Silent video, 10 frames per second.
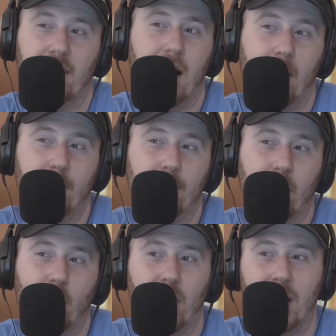top,
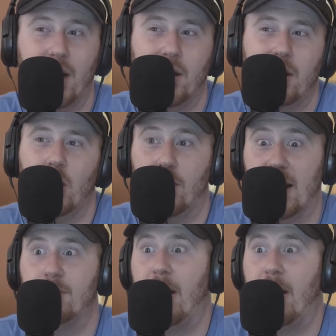or it, you know, that's yeah.